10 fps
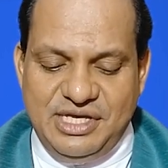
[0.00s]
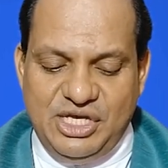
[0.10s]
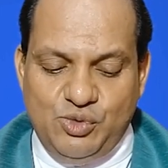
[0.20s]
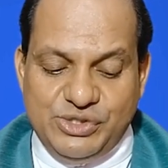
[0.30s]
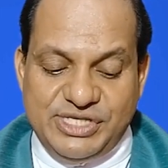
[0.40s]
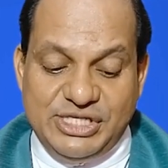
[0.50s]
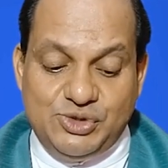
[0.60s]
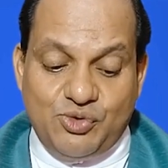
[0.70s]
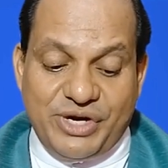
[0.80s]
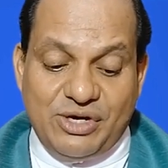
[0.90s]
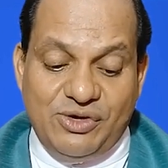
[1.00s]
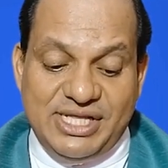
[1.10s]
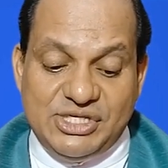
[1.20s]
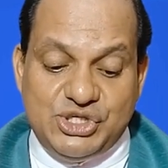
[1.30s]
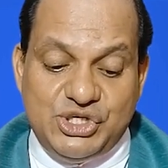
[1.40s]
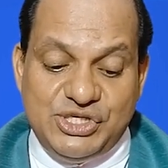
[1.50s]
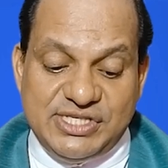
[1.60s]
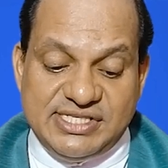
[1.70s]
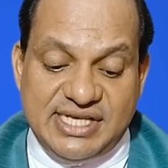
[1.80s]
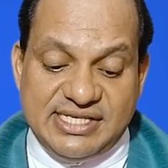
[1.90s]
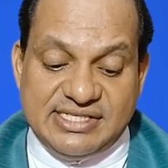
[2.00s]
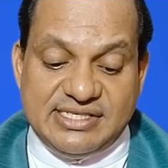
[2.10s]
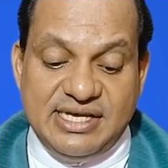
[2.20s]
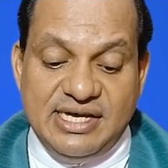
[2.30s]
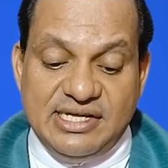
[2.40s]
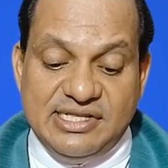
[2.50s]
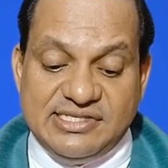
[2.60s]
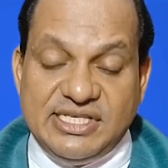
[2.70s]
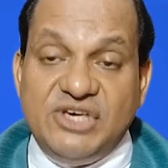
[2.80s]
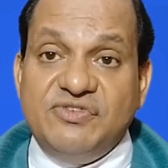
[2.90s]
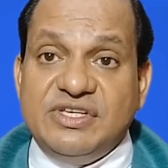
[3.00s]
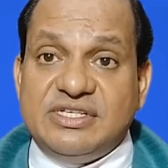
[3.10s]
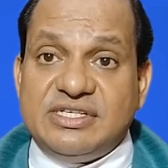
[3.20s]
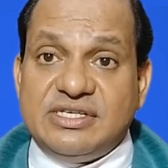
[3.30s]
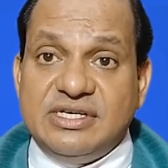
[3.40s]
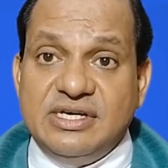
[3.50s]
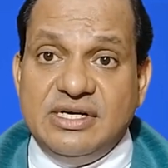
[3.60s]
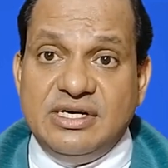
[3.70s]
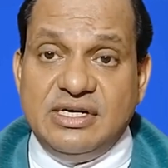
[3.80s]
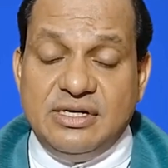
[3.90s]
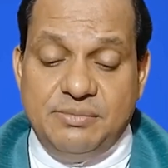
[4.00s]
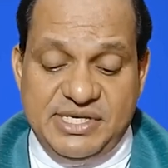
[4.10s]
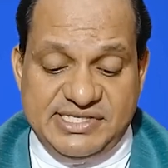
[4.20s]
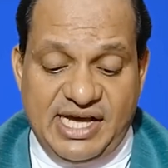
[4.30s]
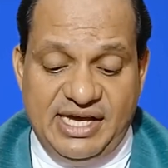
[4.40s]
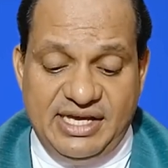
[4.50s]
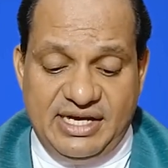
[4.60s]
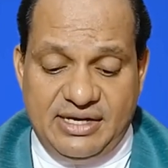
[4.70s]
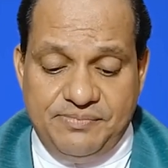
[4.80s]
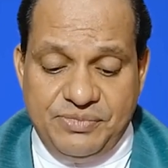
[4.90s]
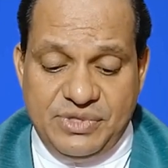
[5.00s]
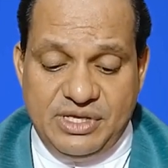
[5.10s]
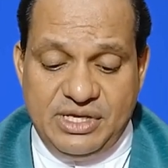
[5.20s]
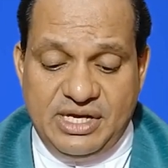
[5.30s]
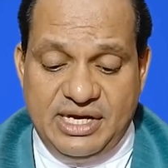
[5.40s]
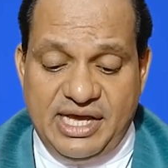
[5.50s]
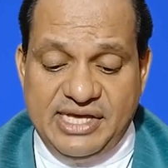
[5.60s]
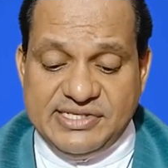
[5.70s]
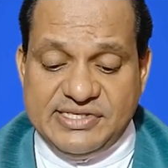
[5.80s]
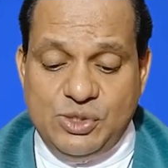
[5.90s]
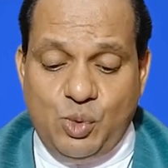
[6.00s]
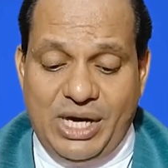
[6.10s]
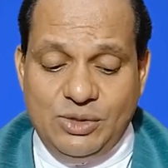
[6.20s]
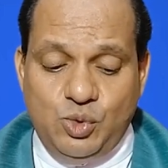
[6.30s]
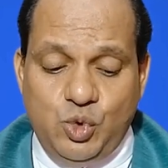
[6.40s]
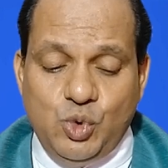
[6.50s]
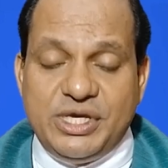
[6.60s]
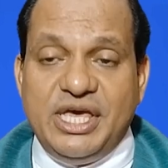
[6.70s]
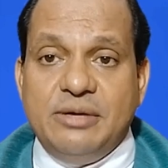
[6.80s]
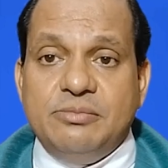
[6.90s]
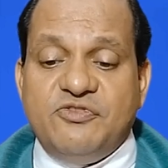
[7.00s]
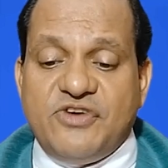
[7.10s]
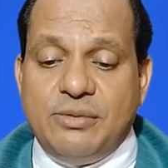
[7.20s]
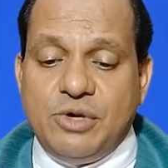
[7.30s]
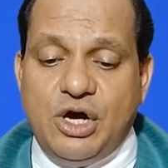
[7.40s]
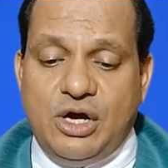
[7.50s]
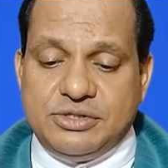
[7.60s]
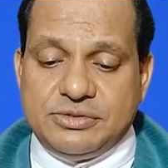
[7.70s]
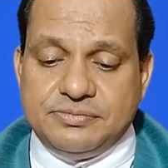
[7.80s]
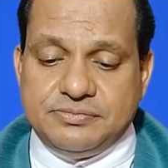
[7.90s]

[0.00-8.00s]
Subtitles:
He was yet to recognize Jesus as the Savior, Messiah, and as the one who came from God.